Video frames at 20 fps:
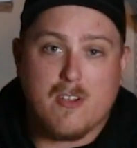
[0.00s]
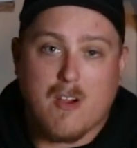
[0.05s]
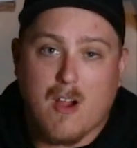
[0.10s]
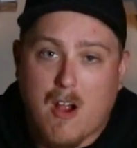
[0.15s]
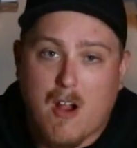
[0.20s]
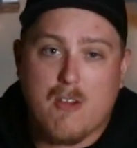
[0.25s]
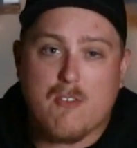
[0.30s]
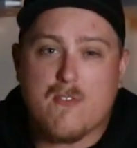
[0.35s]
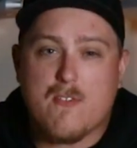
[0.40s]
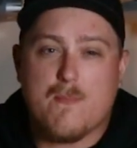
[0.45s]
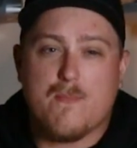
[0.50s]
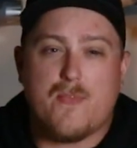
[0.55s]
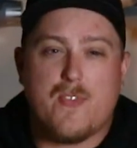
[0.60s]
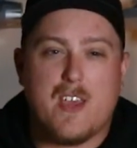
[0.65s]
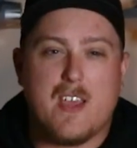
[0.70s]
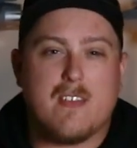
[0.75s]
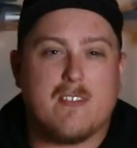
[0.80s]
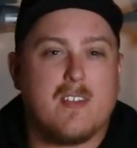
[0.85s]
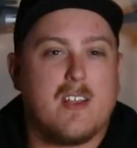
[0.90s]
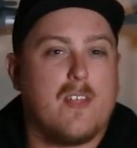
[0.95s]
there are some
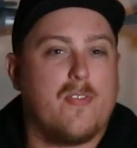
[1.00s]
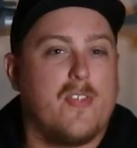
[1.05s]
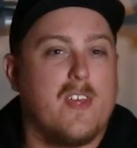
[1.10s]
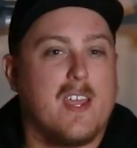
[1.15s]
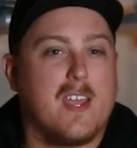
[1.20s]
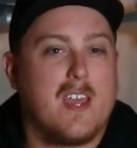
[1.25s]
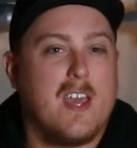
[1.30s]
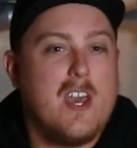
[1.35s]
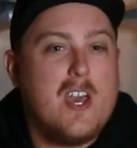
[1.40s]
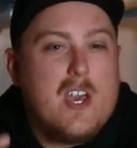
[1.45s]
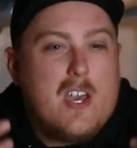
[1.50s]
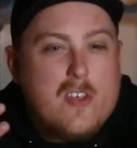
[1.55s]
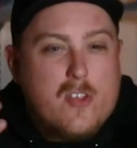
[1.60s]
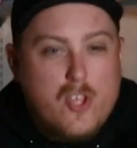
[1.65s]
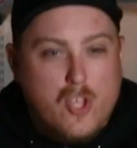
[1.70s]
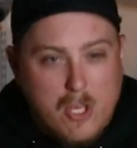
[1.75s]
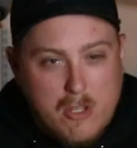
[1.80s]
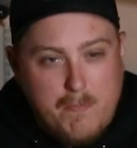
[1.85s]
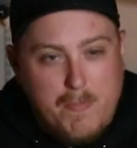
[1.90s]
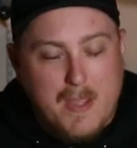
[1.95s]
things that I think
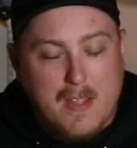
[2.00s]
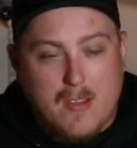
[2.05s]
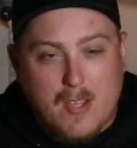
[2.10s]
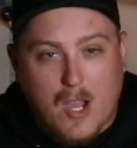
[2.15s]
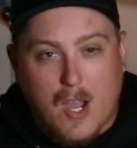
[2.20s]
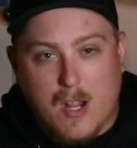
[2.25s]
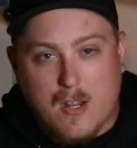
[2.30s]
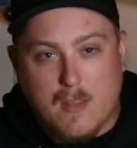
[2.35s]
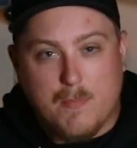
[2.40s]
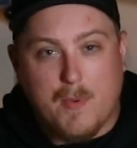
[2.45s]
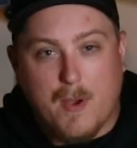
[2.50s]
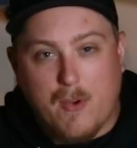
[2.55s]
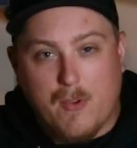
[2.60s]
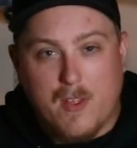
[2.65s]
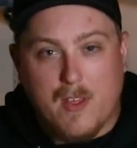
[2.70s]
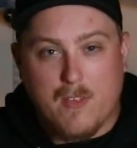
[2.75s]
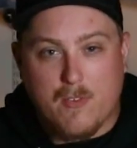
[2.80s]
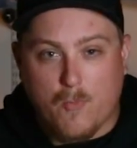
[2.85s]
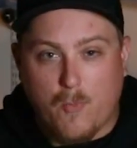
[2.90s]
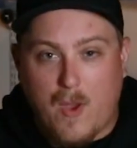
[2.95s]
should be talked
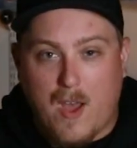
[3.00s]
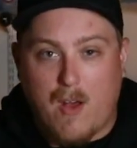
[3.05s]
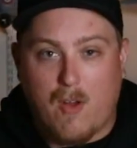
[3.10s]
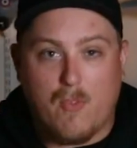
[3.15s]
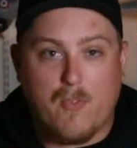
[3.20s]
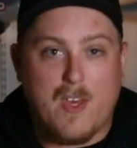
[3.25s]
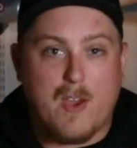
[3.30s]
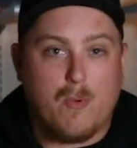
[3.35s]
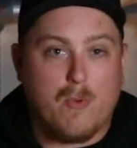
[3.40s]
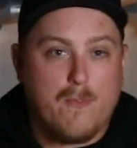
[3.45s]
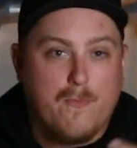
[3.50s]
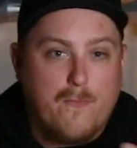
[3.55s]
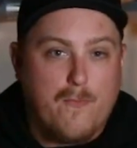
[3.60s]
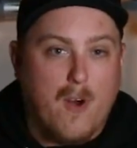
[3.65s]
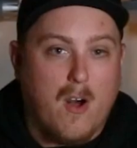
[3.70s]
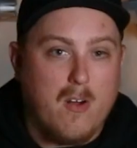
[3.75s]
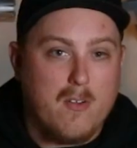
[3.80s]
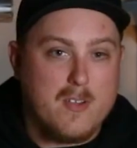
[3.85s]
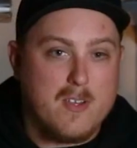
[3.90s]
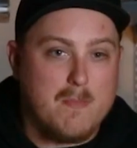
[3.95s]
about as well that would
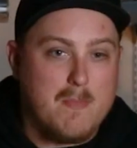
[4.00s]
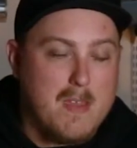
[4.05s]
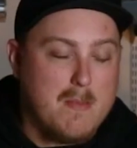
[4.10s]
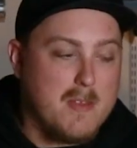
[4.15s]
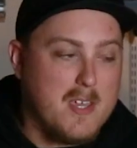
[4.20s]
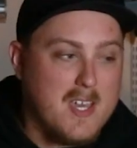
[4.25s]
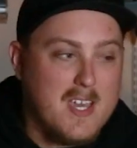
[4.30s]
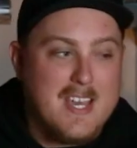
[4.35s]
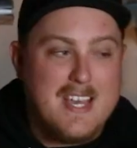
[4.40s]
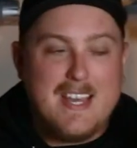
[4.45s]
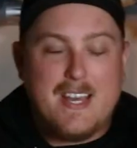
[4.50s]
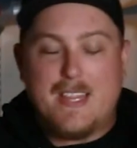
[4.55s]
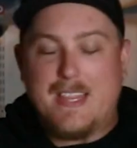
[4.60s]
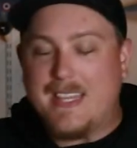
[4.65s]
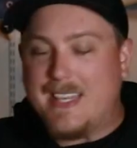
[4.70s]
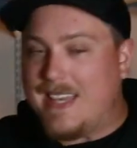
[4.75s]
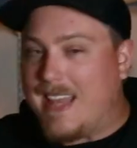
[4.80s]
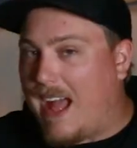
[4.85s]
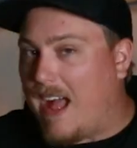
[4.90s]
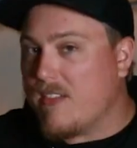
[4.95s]
fall into maybe
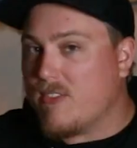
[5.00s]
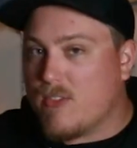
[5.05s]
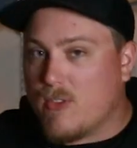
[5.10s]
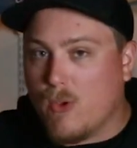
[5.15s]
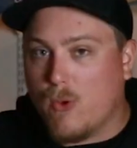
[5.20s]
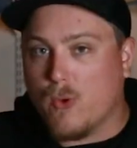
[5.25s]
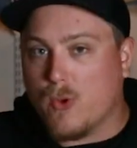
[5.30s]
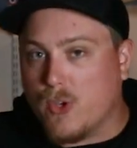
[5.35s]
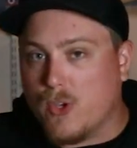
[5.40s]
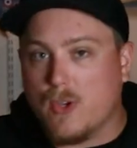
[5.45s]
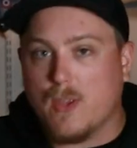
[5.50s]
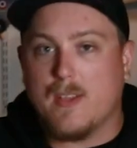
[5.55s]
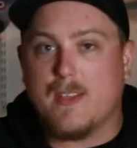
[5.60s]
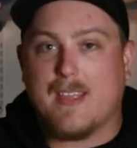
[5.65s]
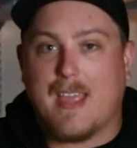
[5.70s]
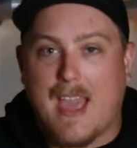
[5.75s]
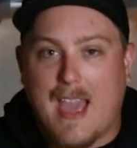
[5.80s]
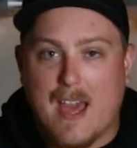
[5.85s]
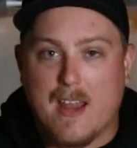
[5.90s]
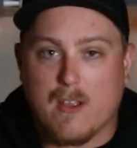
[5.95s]
the not so
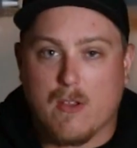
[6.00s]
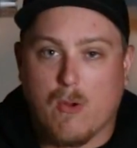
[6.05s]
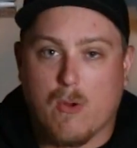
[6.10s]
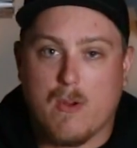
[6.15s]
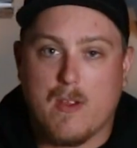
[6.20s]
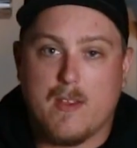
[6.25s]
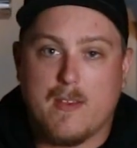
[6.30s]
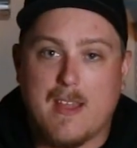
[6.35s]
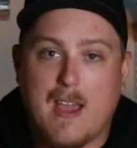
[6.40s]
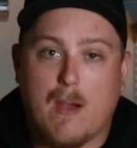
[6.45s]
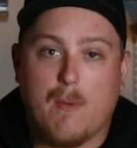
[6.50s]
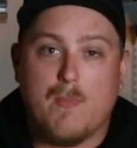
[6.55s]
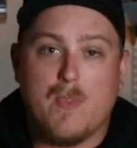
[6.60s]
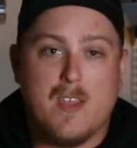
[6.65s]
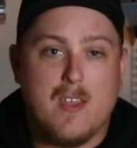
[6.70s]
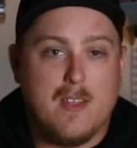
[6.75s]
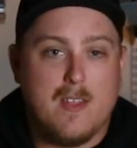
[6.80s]
good category. Now,